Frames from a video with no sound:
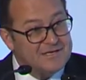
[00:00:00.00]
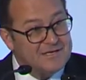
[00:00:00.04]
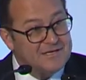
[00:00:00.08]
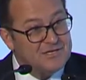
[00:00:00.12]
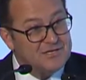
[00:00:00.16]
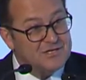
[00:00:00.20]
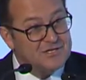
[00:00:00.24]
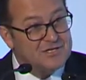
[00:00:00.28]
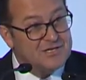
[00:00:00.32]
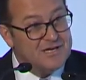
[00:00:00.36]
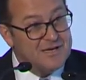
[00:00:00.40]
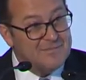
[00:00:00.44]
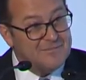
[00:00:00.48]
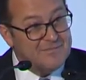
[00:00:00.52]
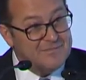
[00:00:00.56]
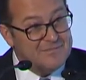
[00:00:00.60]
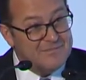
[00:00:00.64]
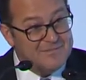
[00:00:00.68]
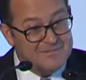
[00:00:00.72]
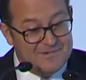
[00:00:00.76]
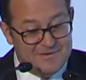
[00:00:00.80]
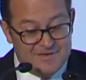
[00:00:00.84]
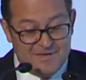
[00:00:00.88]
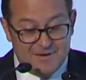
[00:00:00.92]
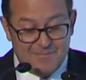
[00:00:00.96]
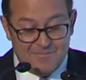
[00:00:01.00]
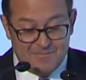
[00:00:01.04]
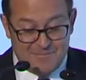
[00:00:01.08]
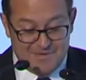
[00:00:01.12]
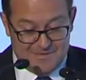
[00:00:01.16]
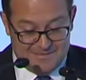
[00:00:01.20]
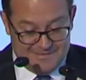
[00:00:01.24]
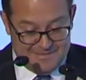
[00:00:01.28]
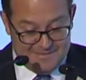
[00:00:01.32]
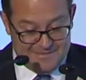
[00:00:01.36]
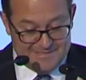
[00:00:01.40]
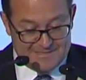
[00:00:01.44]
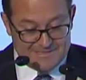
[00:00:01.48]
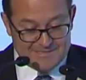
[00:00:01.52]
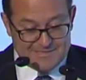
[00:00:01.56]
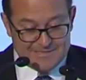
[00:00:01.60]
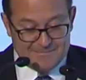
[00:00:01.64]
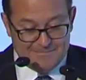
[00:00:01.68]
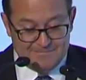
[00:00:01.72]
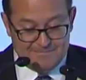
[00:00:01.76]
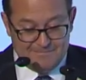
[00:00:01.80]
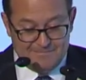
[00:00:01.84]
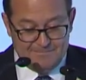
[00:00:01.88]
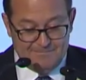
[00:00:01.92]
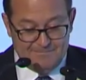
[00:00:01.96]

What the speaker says: işlem yapmaktadır.